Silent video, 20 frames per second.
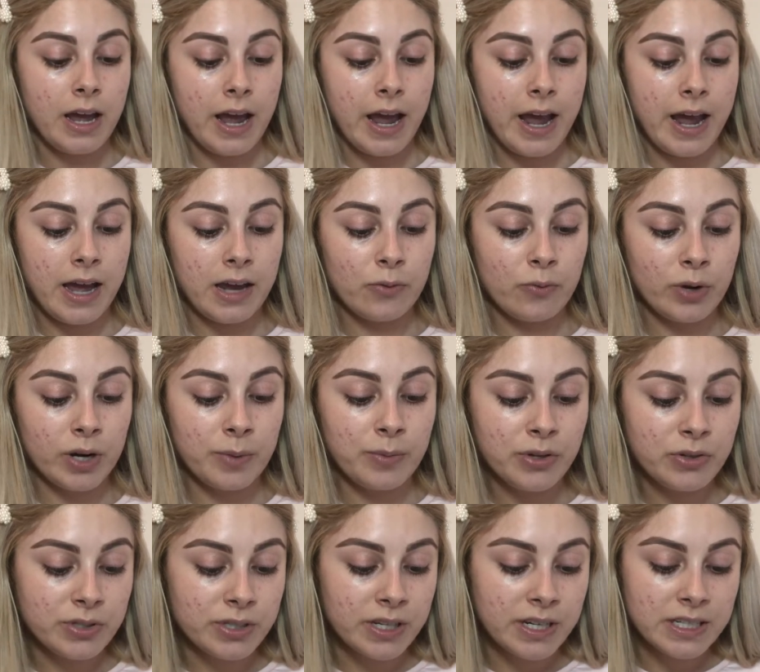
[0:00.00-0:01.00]
And what I'm
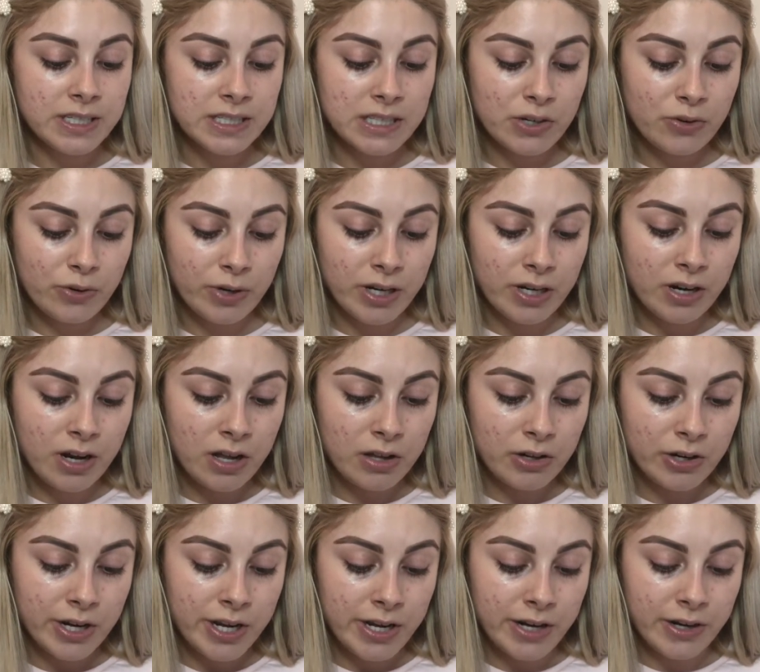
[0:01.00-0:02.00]
using is the green
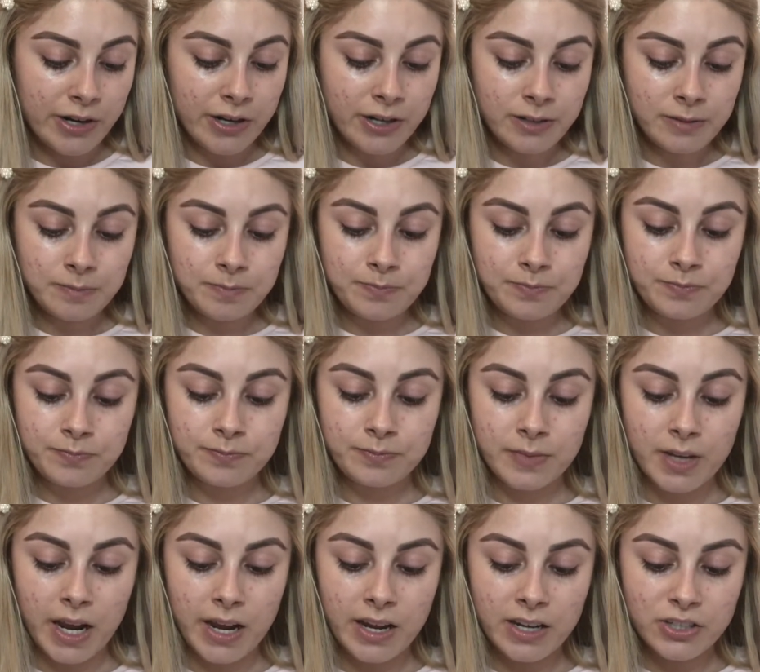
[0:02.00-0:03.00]
color here.
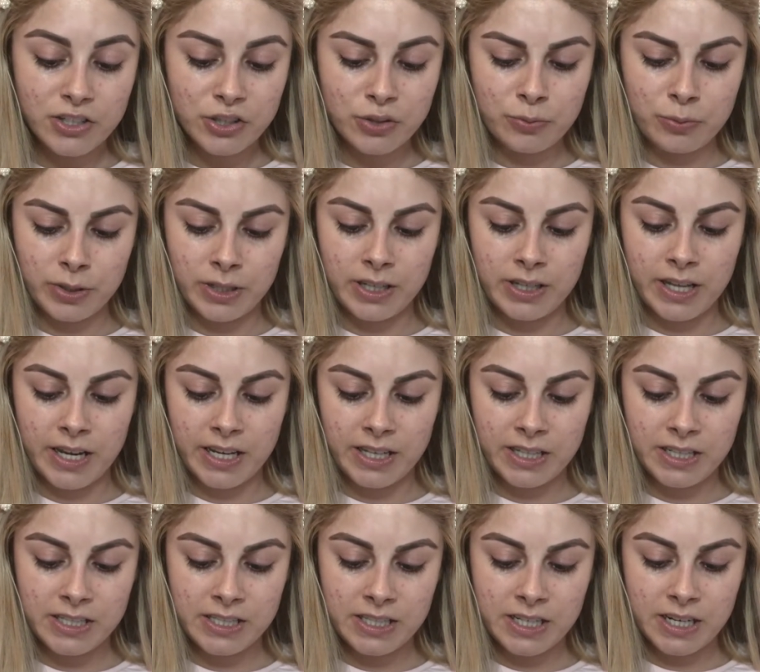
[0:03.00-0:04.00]
I actually really like
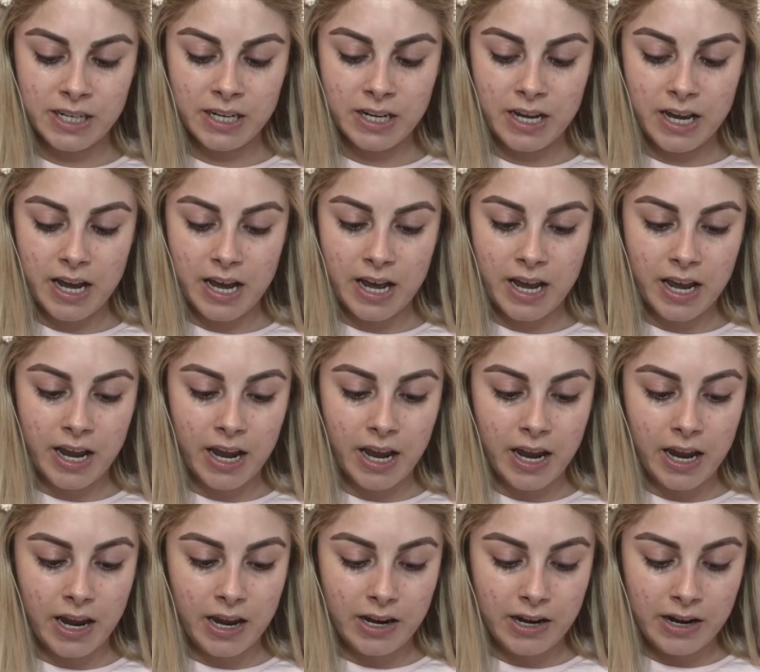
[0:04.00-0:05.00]
this thing.
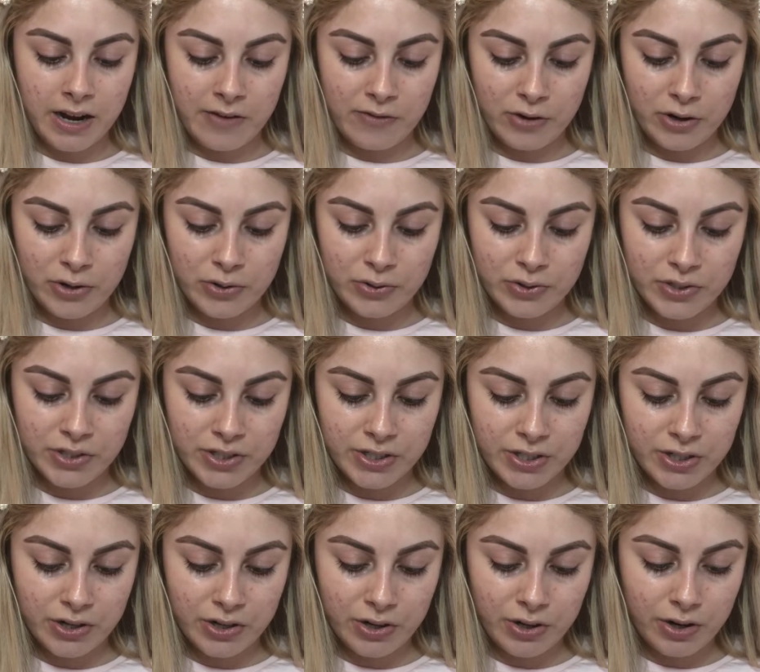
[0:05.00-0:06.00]
I never used
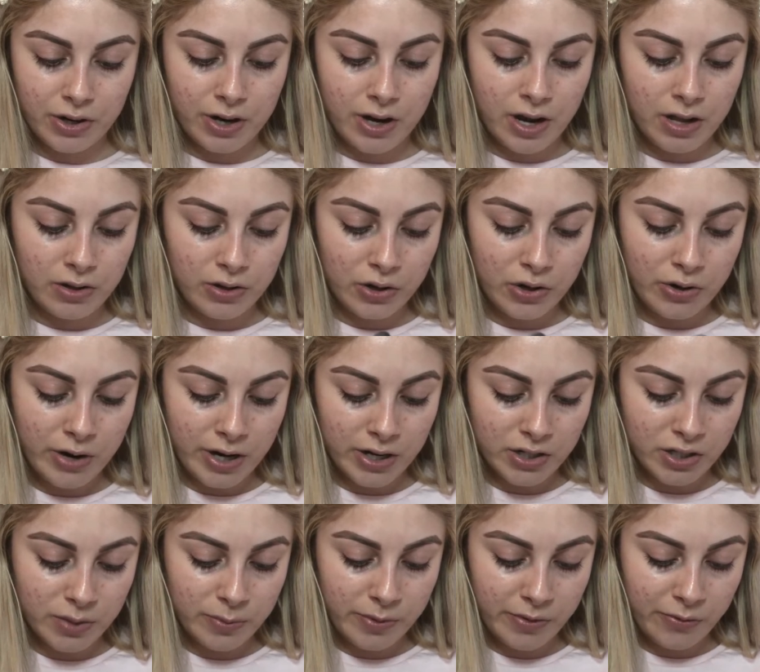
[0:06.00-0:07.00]
a color
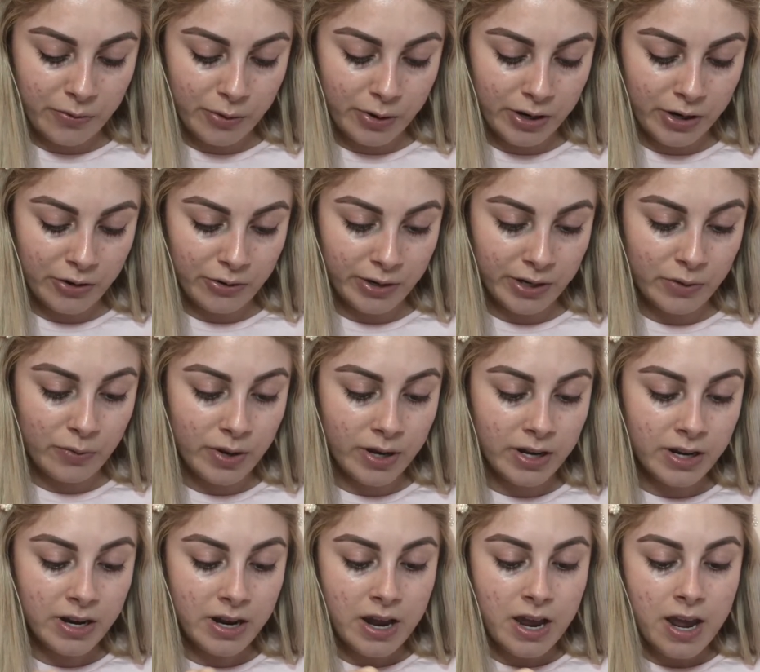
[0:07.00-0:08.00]
corrector before, a green
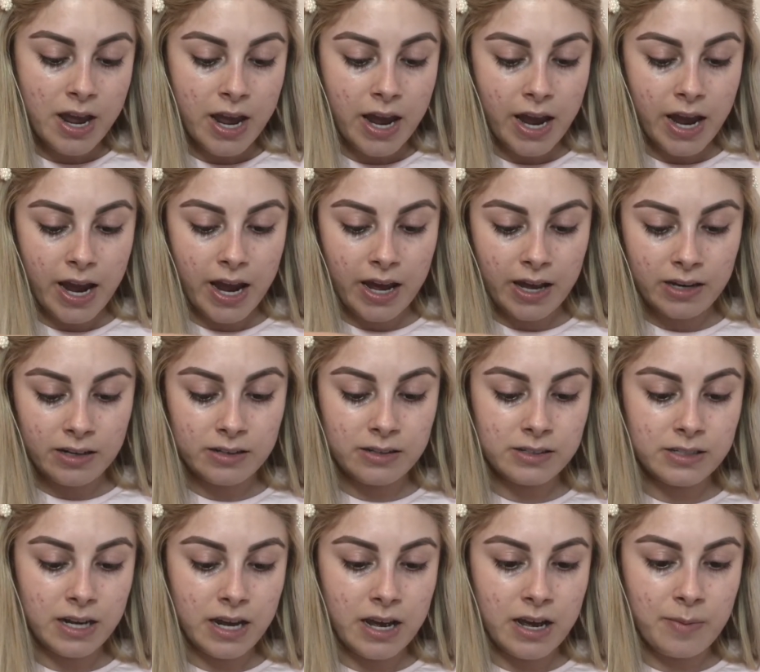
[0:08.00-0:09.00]
one.
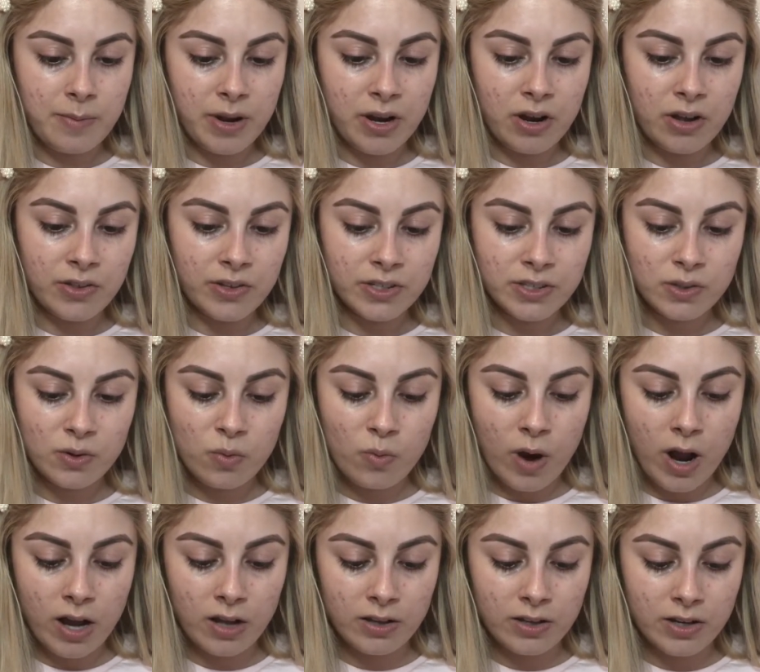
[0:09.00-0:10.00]
And I got this a
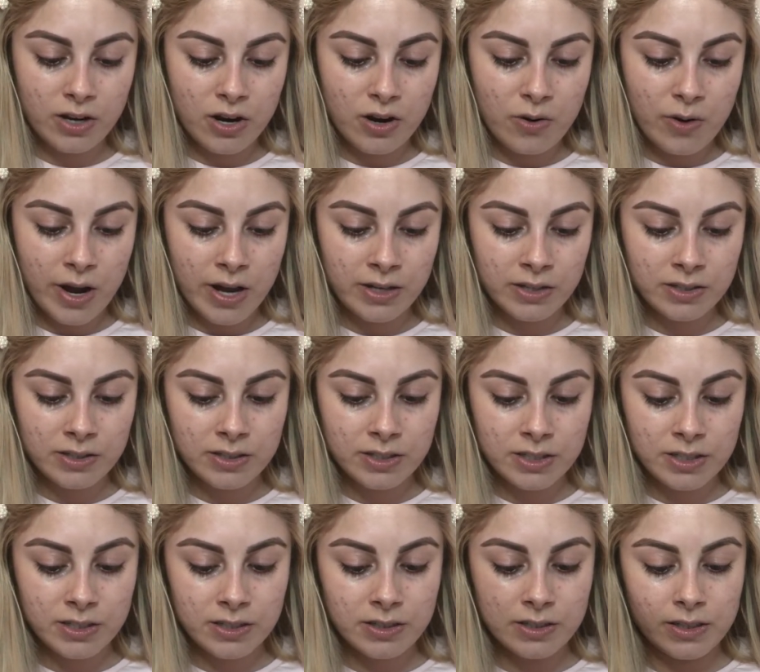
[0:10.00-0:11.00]
while ago, and
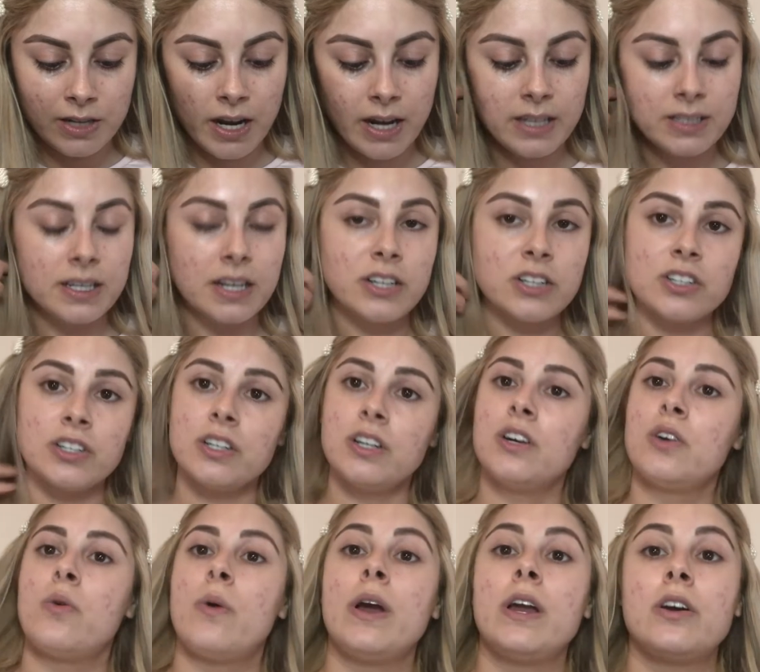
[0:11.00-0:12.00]
yeah, it's
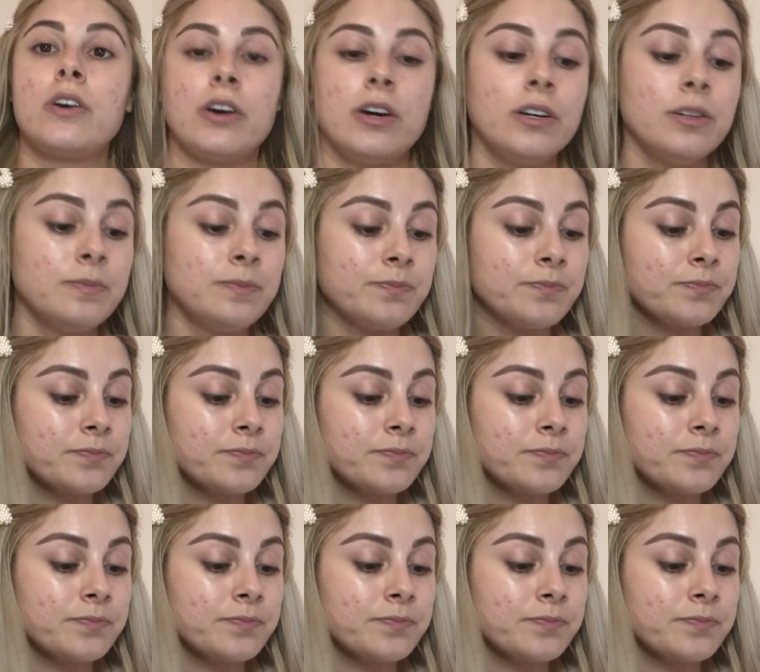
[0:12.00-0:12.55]
actually quite good.